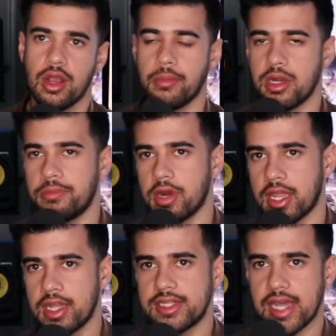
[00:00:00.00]
I'm going to
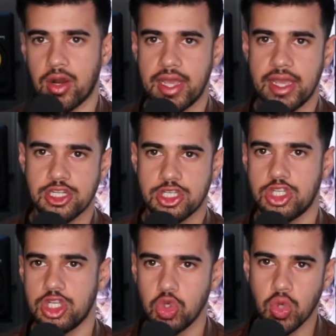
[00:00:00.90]
break it down into
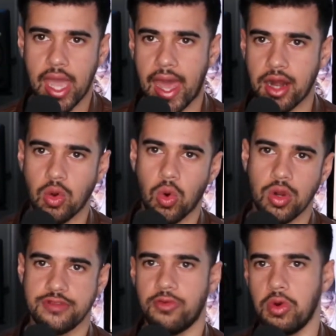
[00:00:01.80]
two
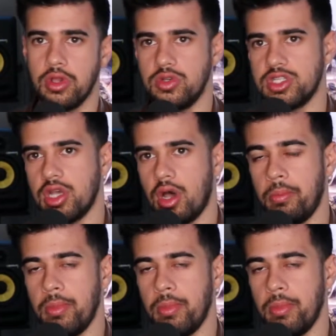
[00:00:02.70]
categories for you. So